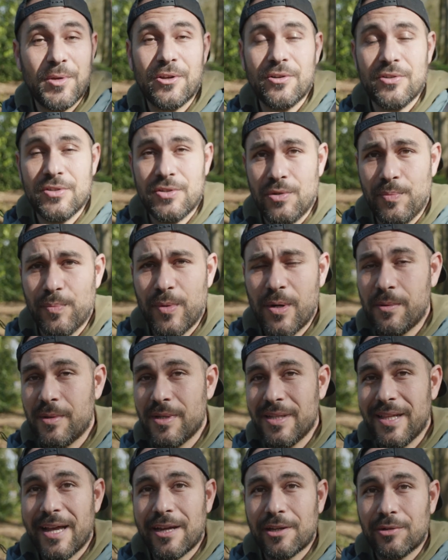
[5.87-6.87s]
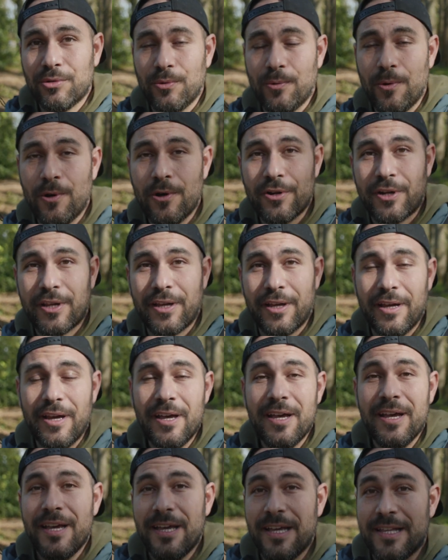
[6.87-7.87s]
because you probably like to work
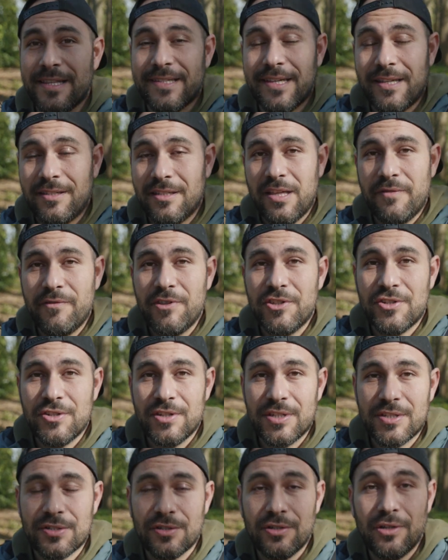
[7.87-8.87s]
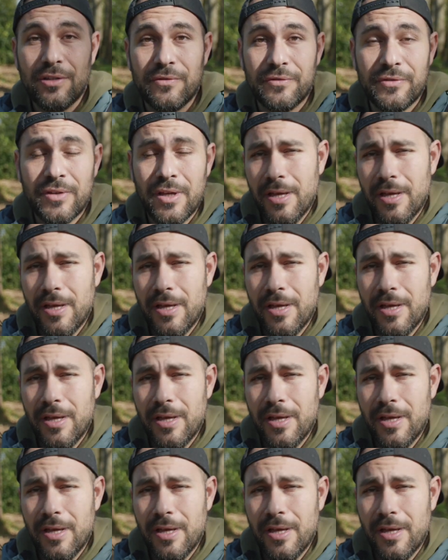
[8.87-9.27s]
inside the DaVinci Resolve